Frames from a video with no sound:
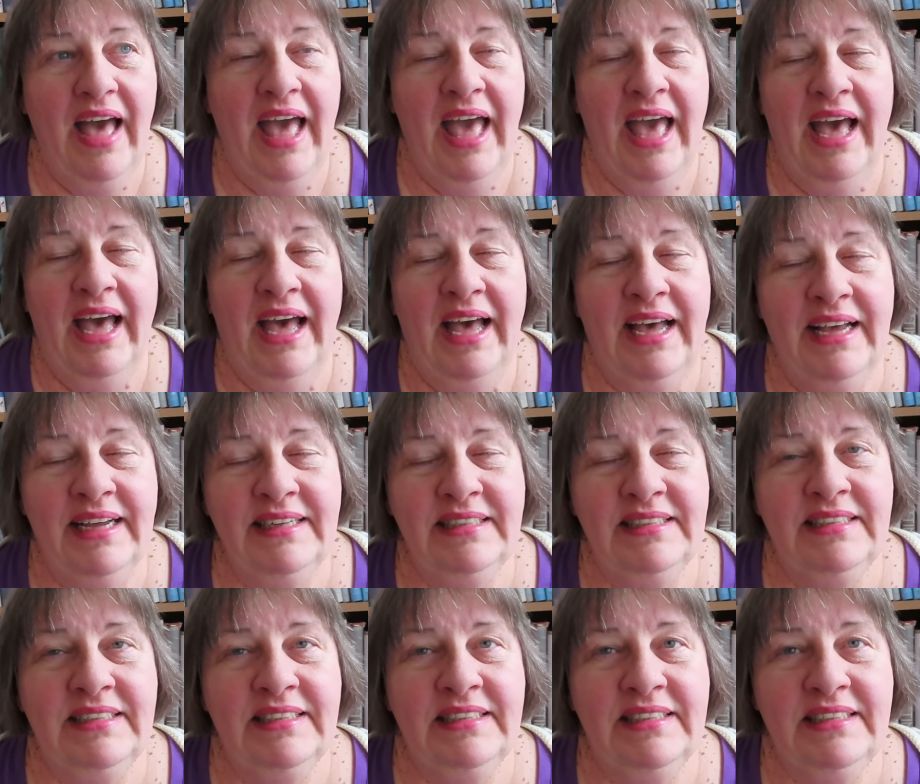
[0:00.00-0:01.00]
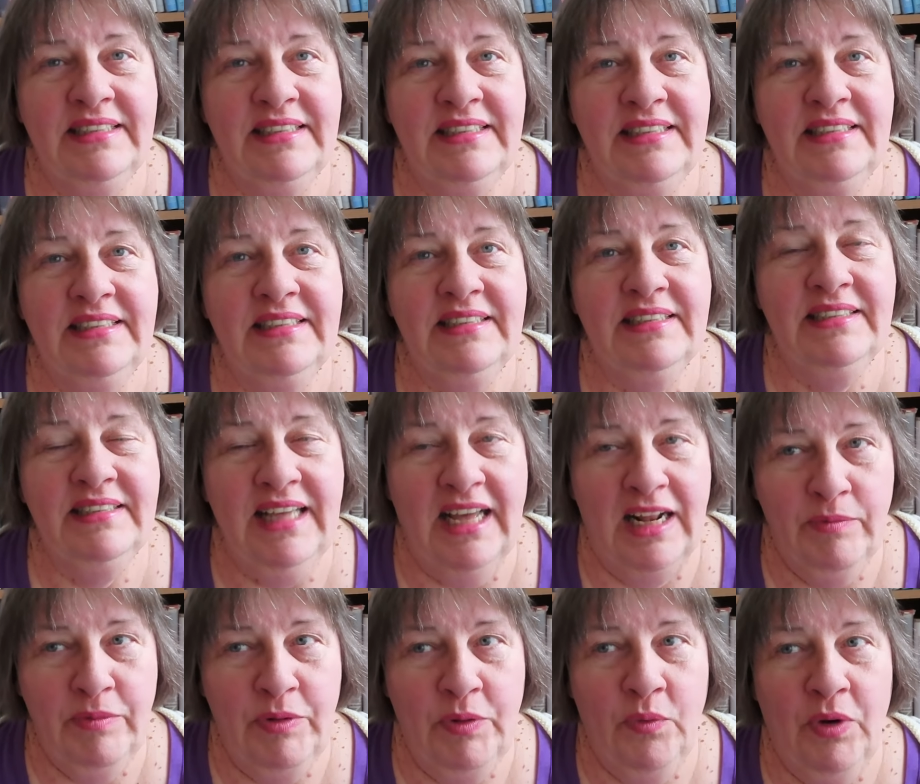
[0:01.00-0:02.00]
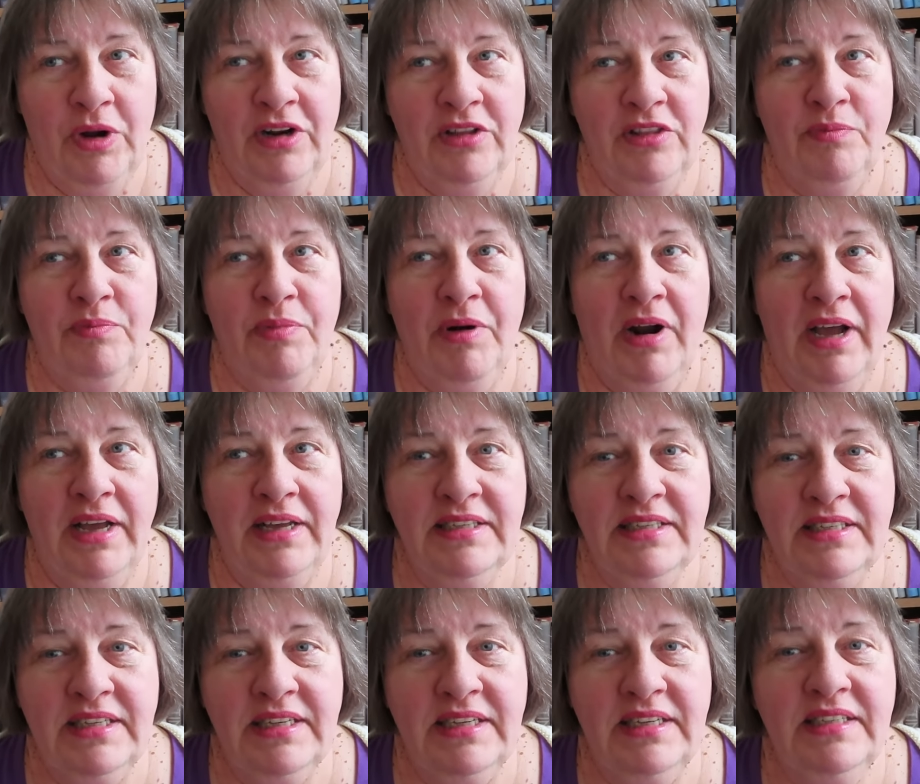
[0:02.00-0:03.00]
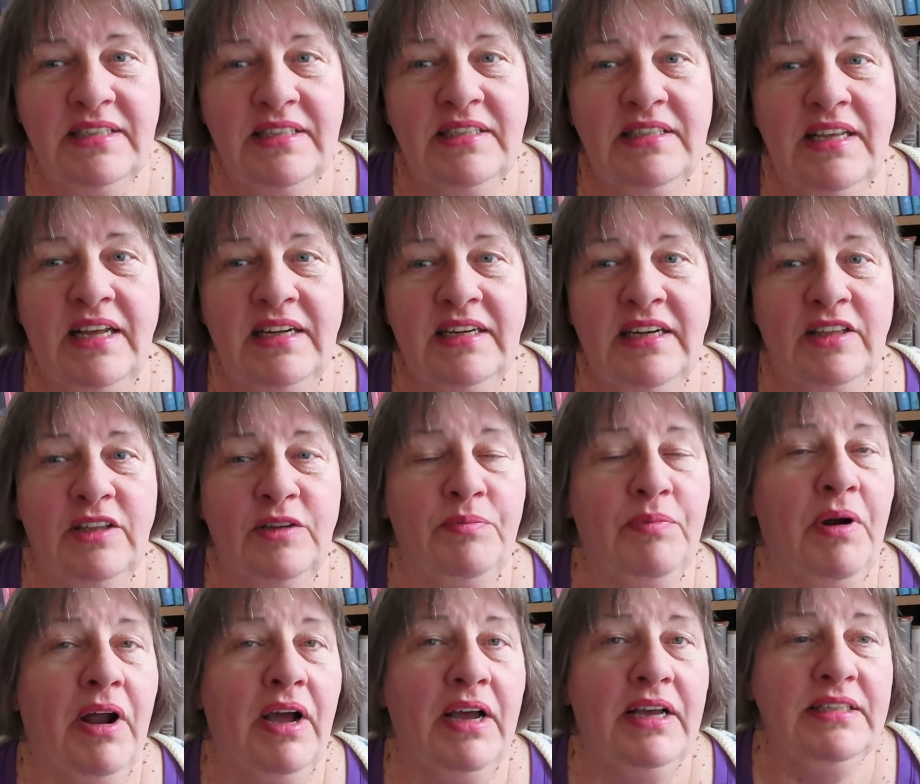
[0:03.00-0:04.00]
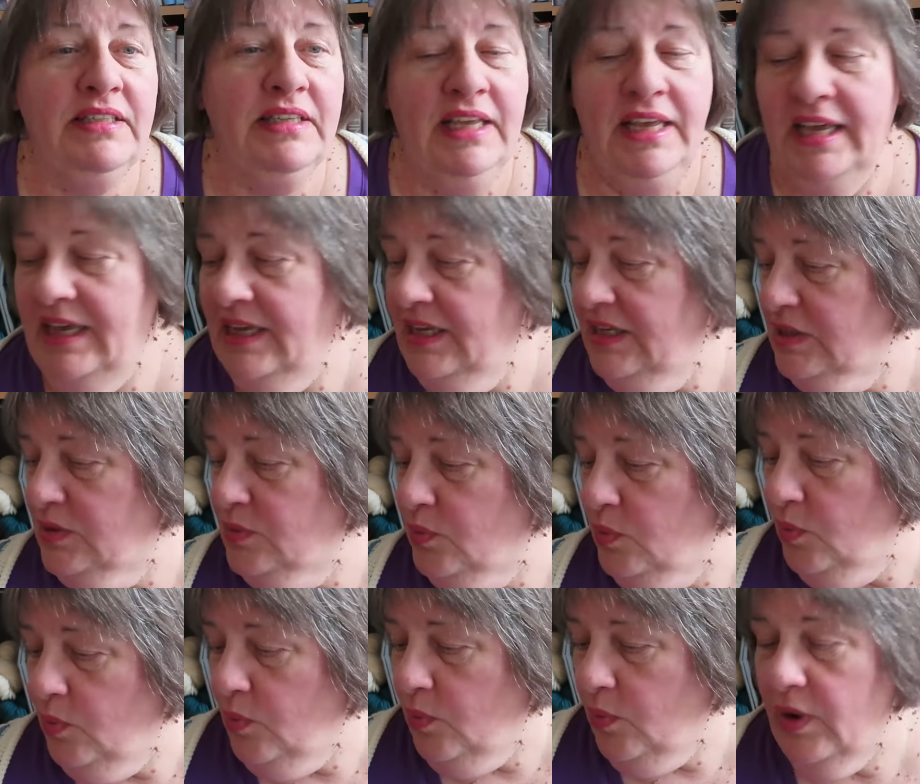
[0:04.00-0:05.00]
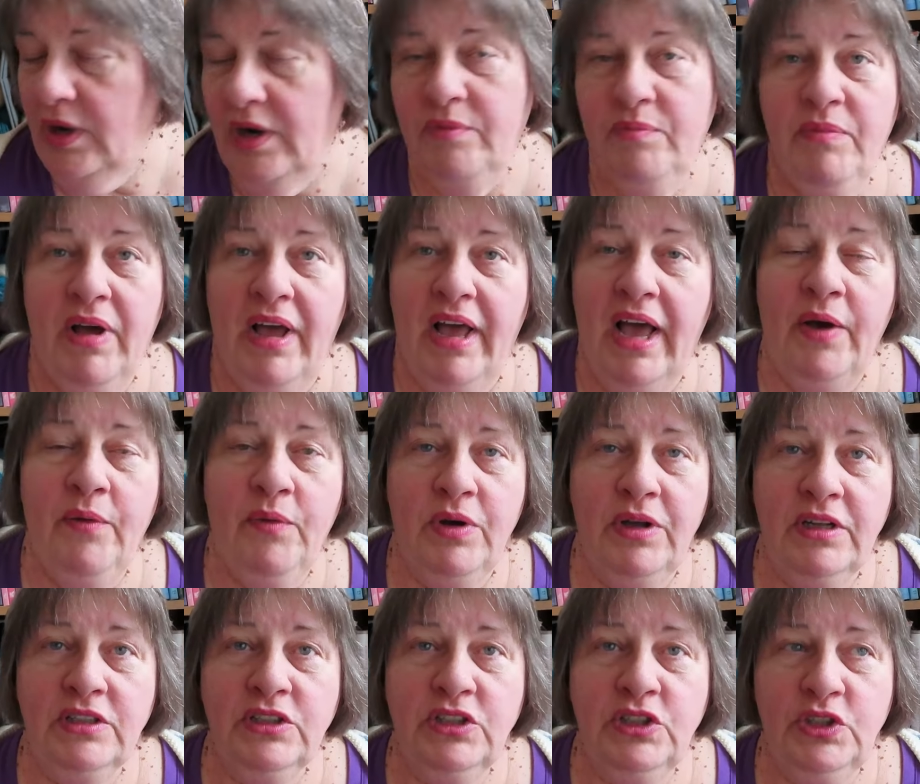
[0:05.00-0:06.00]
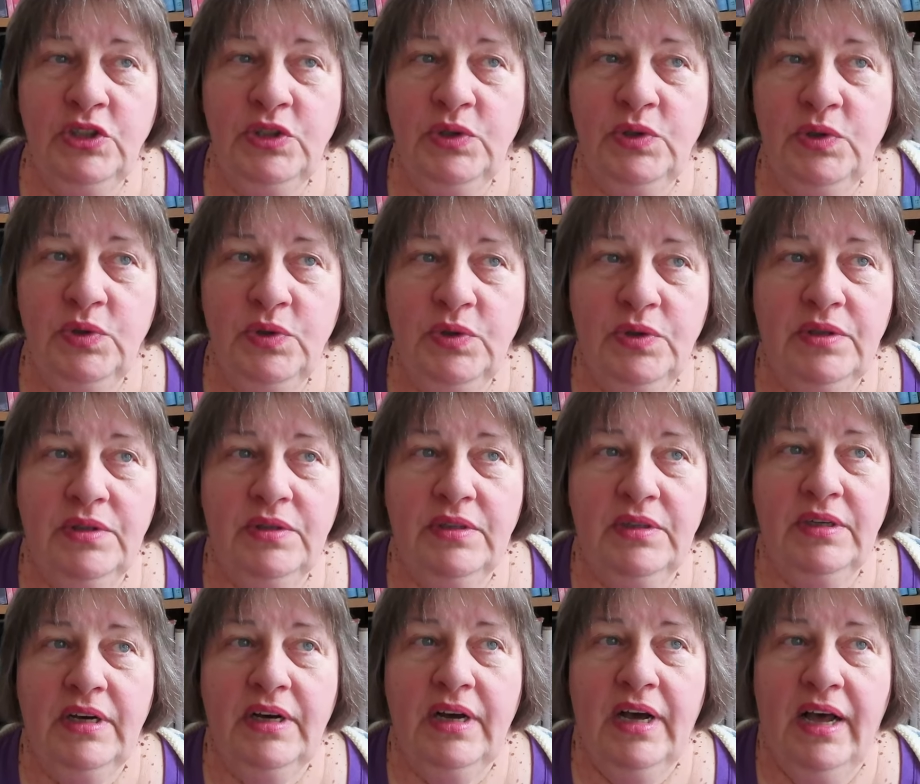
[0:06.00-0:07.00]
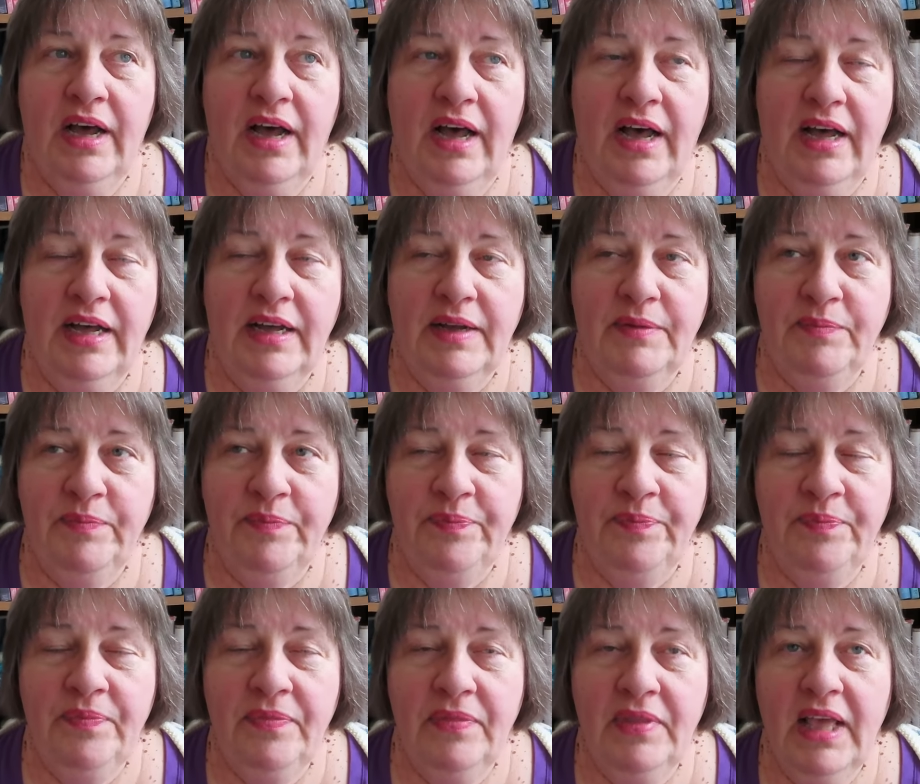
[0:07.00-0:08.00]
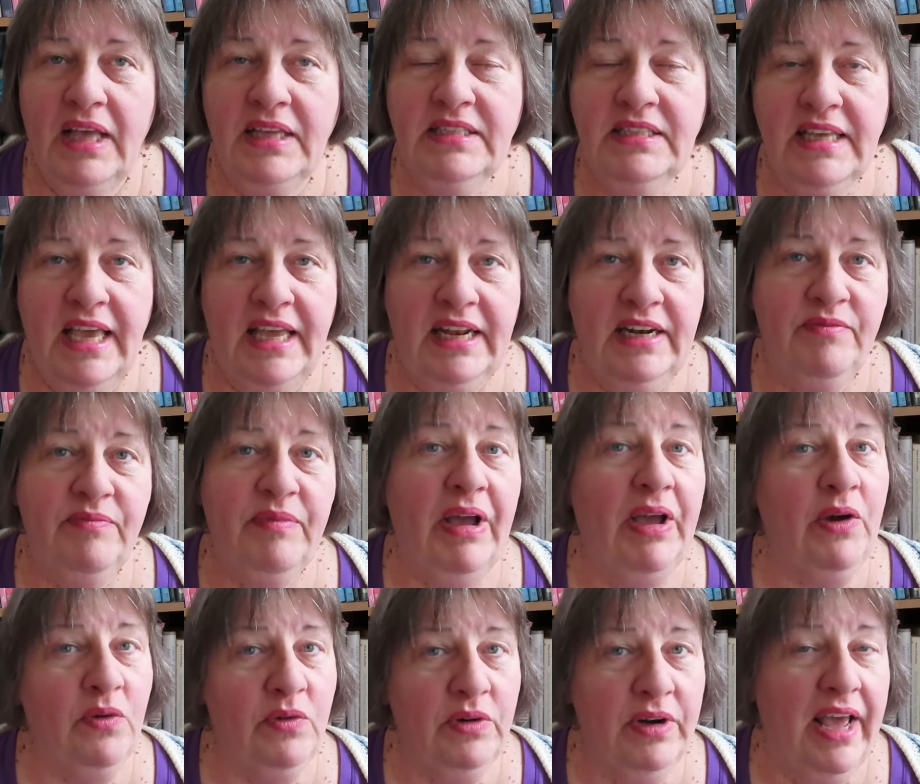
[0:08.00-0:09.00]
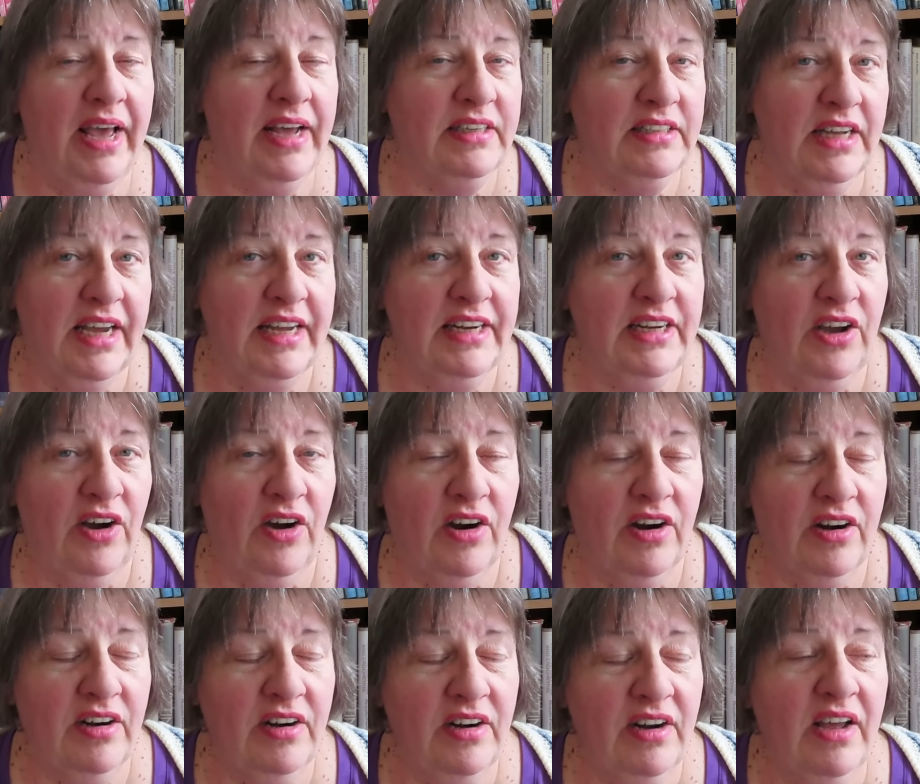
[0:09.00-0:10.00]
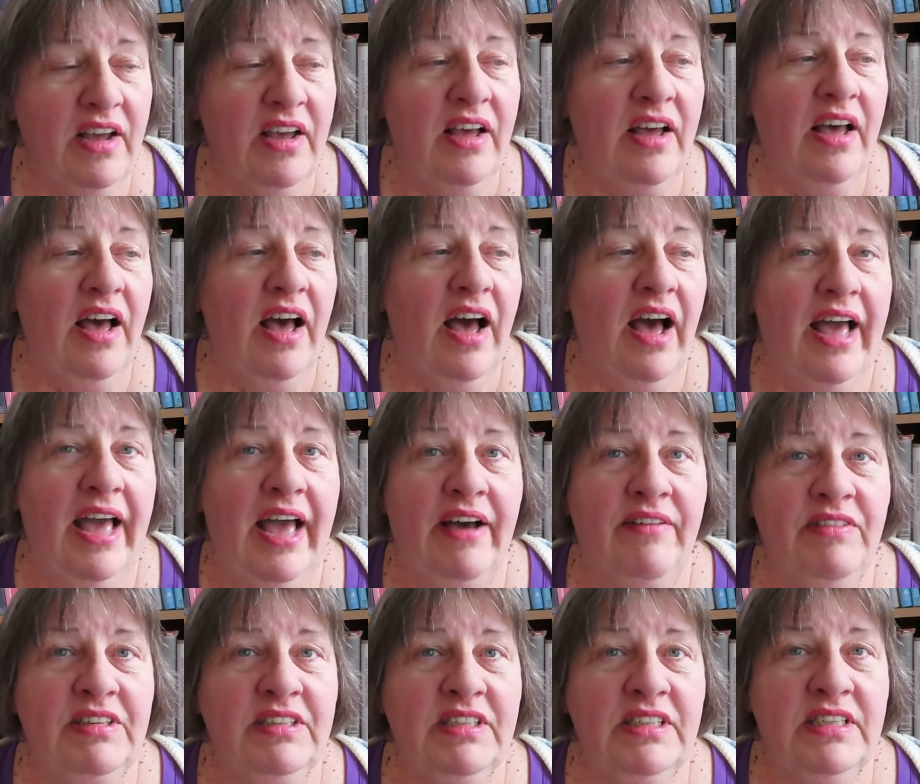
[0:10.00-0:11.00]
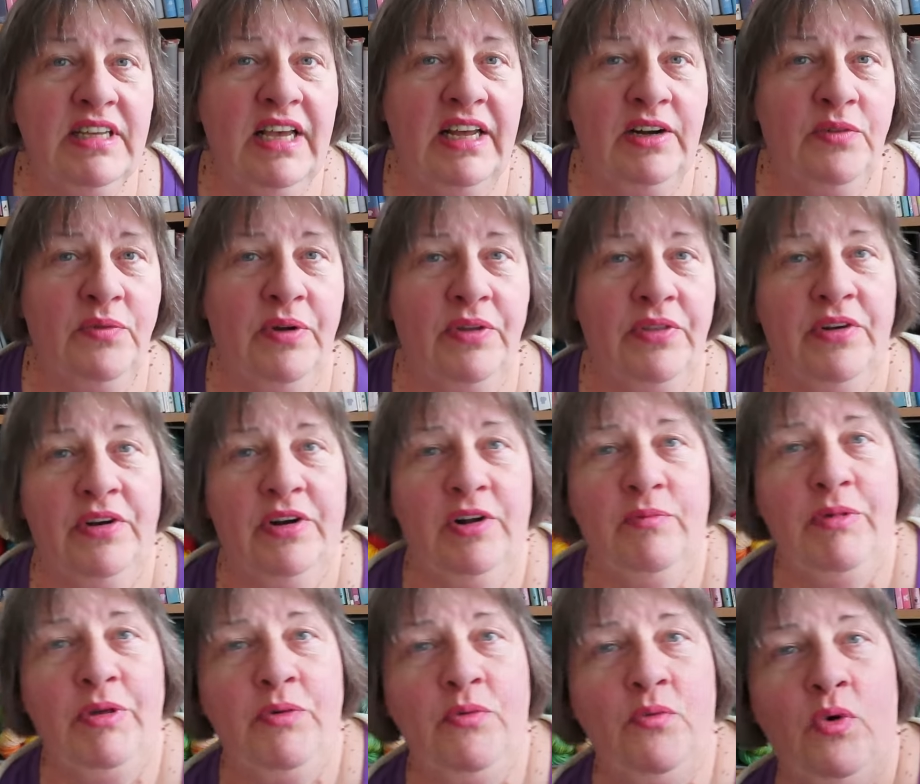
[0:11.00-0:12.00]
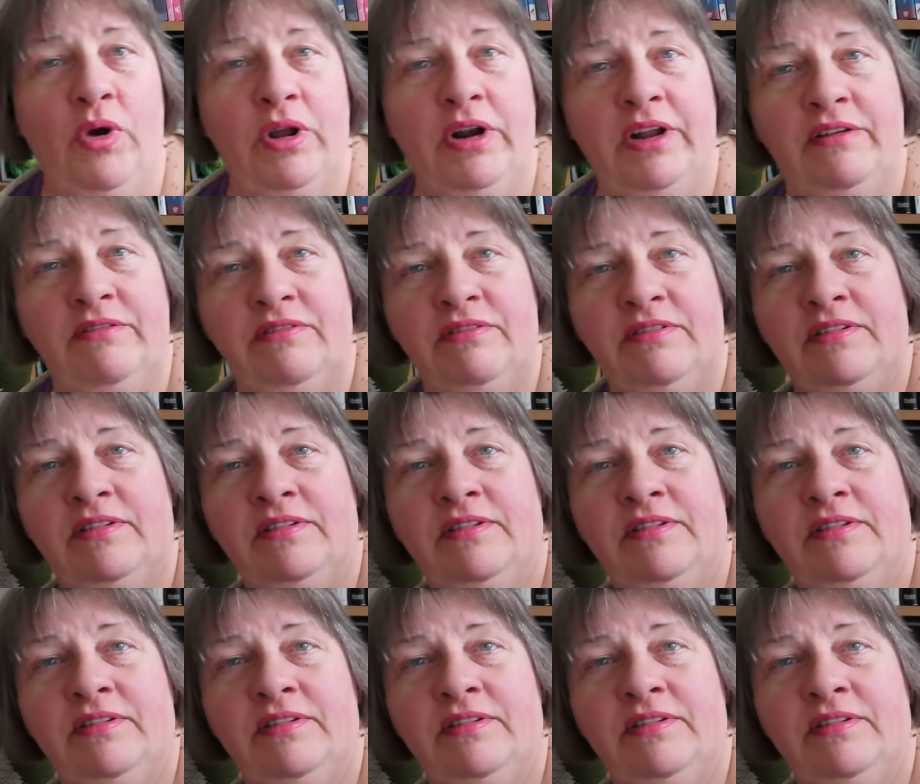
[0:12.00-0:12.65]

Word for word: and that'll be one of the prizes. Another prize is one of my, I will do um, a skein of my own hand-dyed yarn. I haven't decided whether it'll be one of